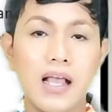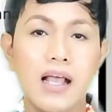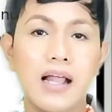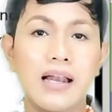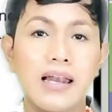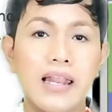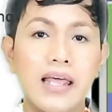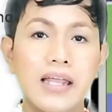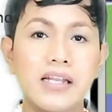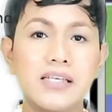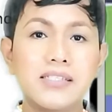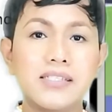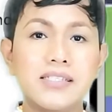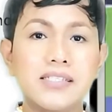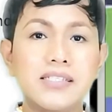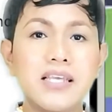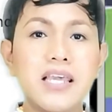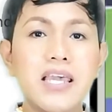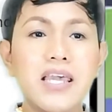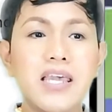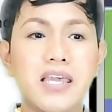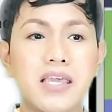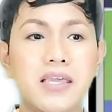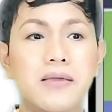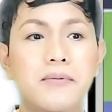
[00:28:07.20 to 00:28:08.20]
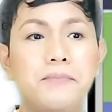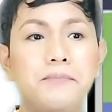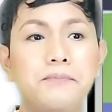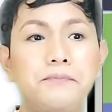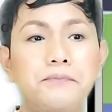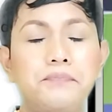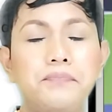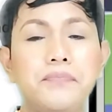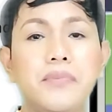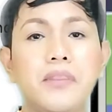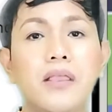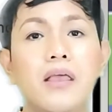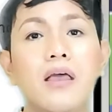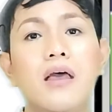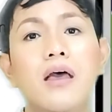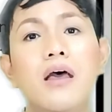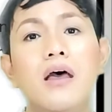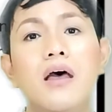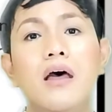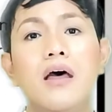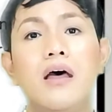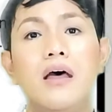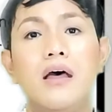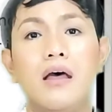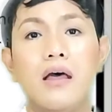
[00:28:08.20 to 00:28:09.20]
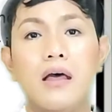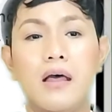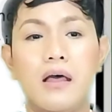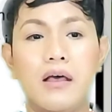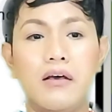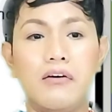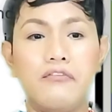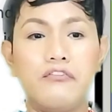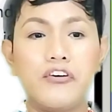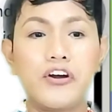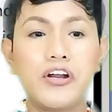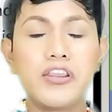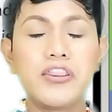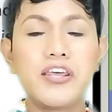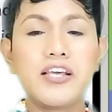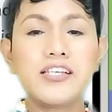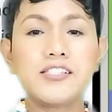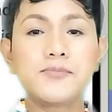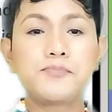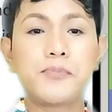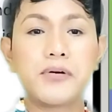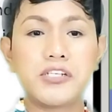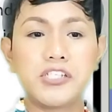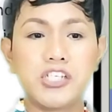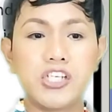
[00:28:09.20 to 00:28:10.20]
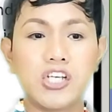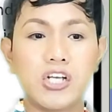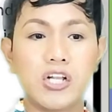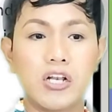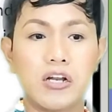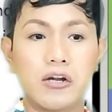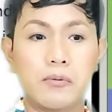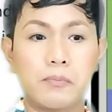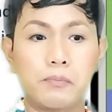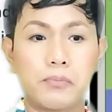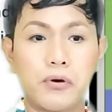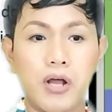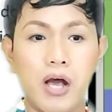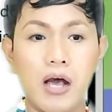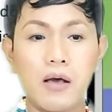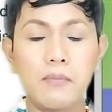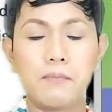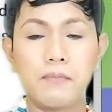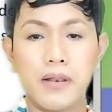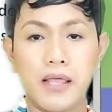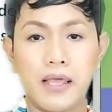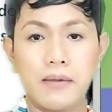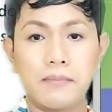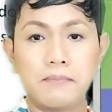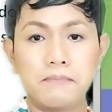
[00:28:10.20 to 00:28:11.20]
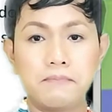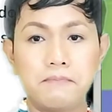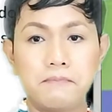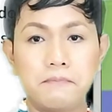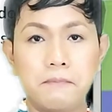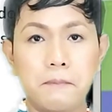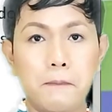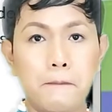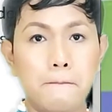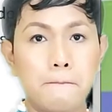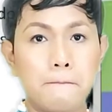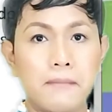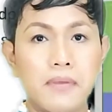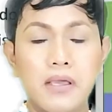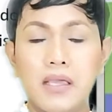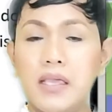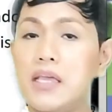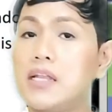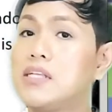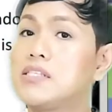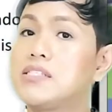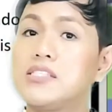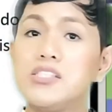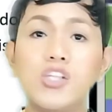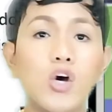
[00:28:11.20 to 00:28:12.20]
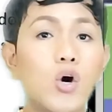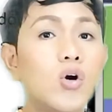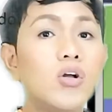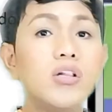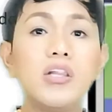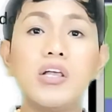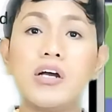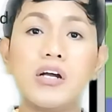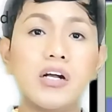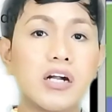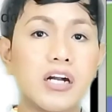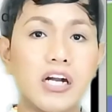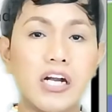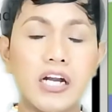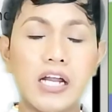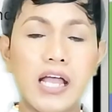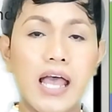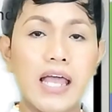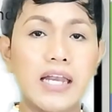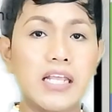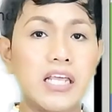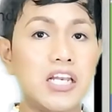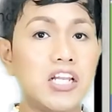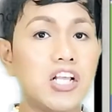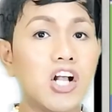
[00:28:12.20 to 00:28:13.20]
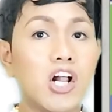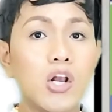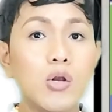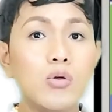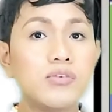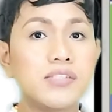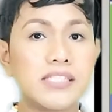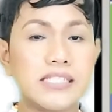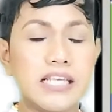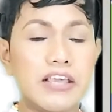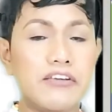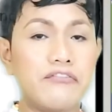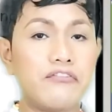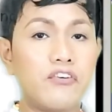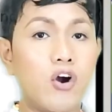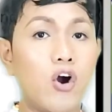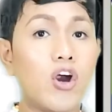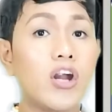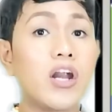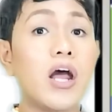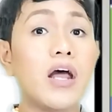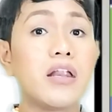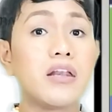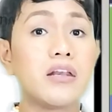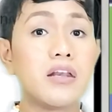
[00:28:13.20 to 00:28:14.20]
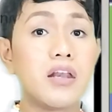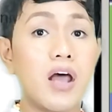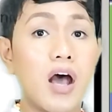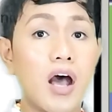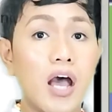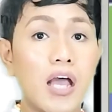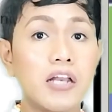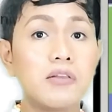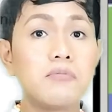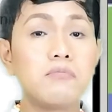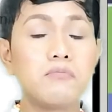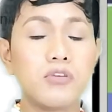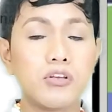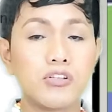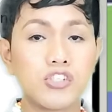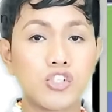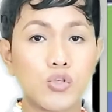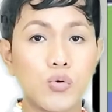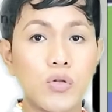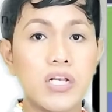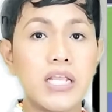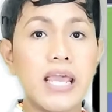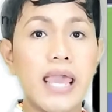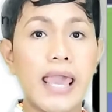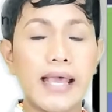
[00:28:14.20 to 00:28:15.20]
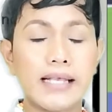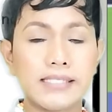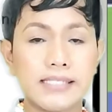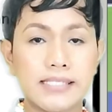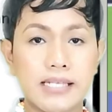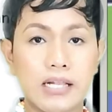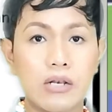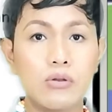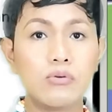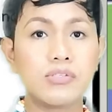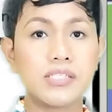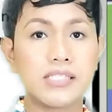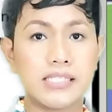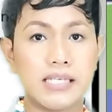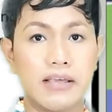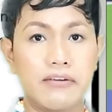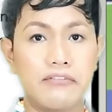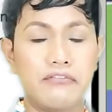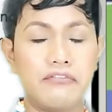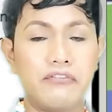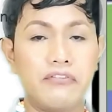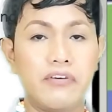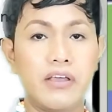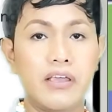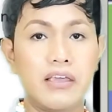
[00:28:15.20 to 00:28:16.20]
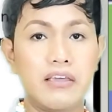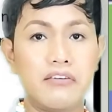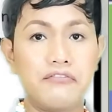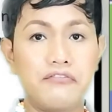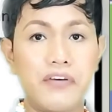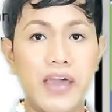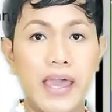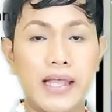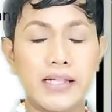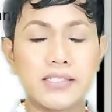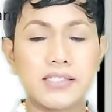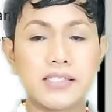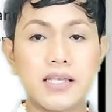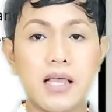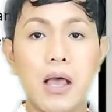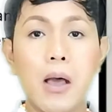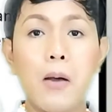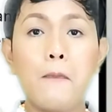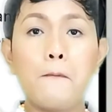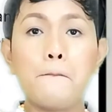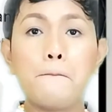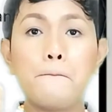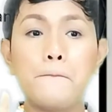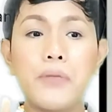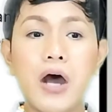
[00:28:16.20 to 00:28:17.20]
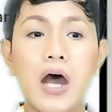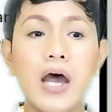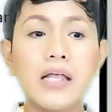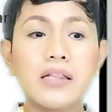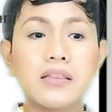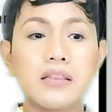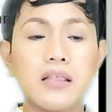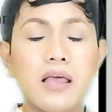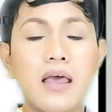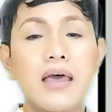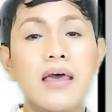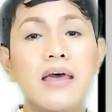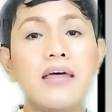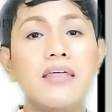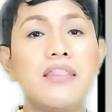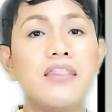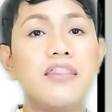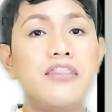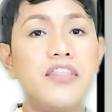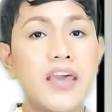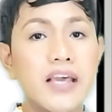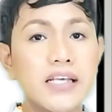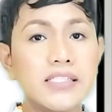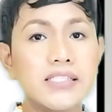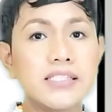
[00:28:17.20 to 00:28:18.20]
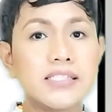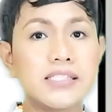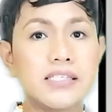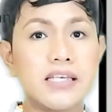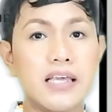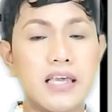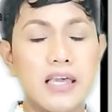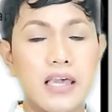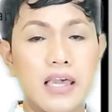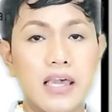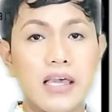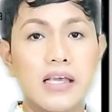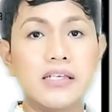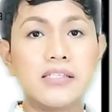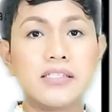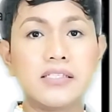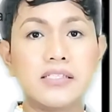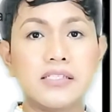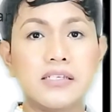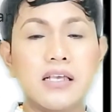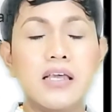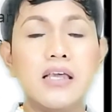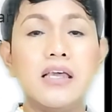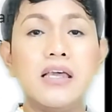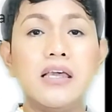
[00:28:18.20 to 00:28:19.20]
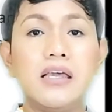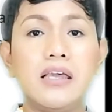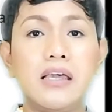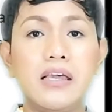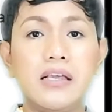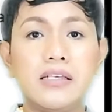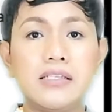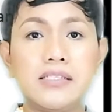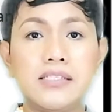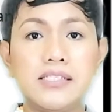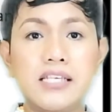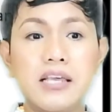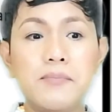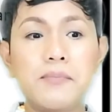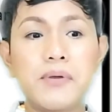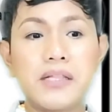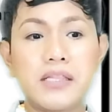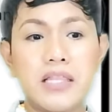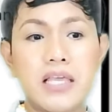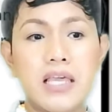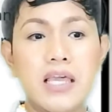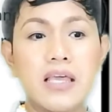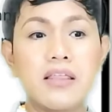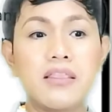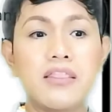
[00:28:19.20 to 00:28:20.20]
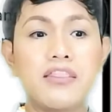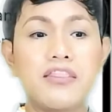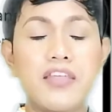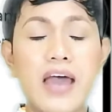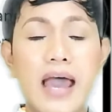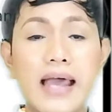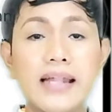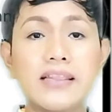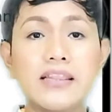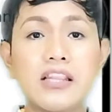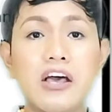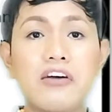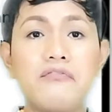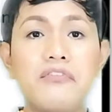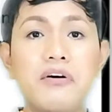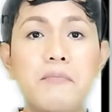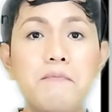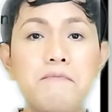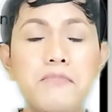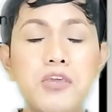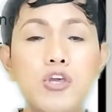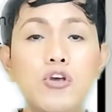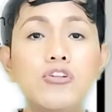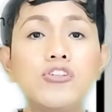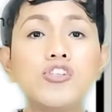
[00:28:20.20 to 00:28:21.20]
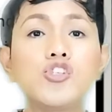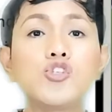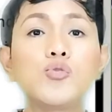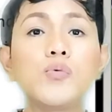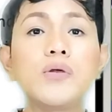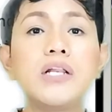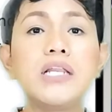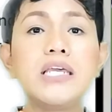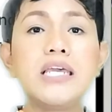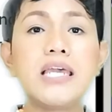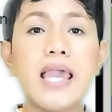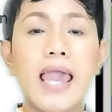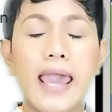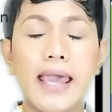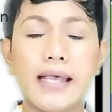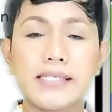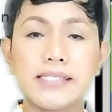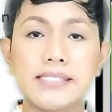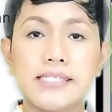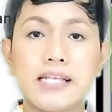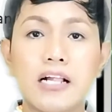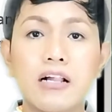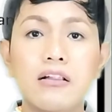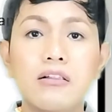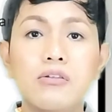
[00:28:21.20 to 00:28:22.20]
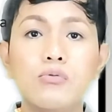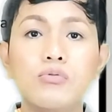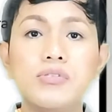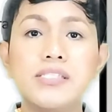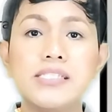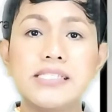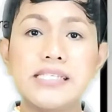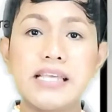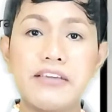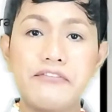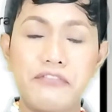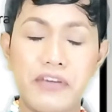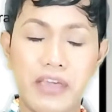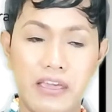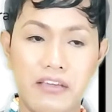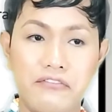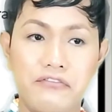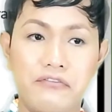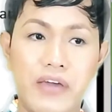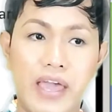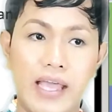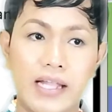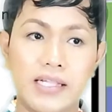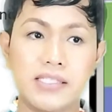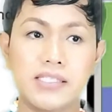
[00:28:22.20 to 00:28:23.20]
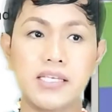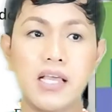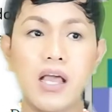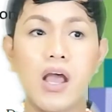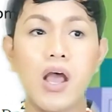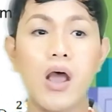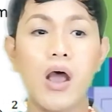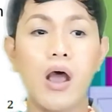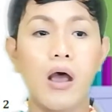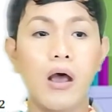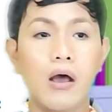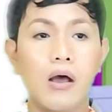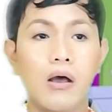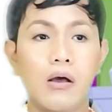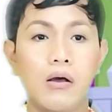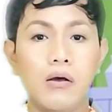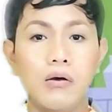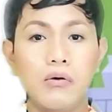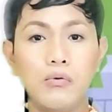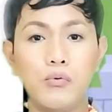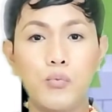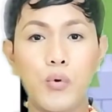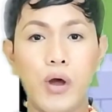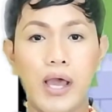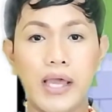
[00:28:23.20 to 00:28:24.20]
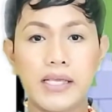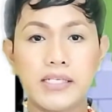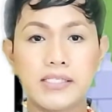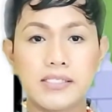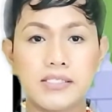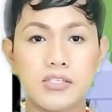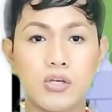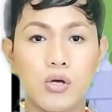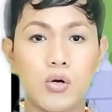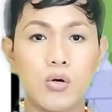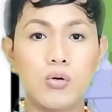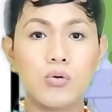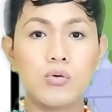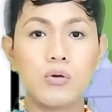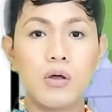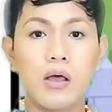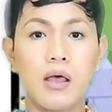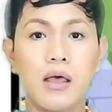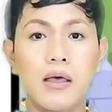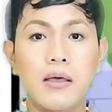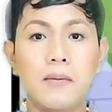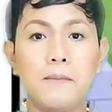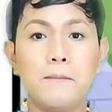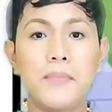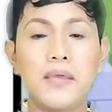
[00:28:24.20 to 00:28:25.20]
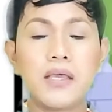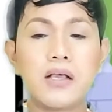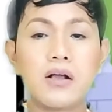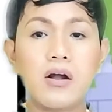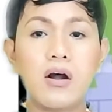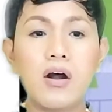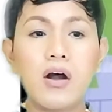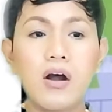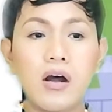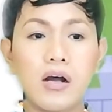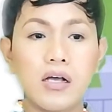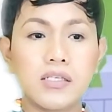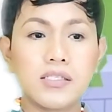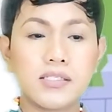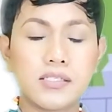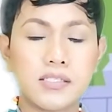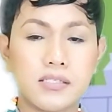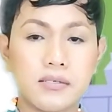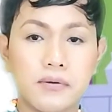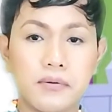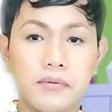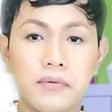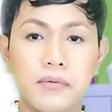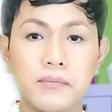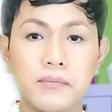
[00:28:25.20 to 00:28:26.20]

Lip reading: Let us see. For this particular problem, it is no longer an inclusive or a non-mutually exclusive event, but this is exhibiting that of a mutually exclusive event. Why so? Because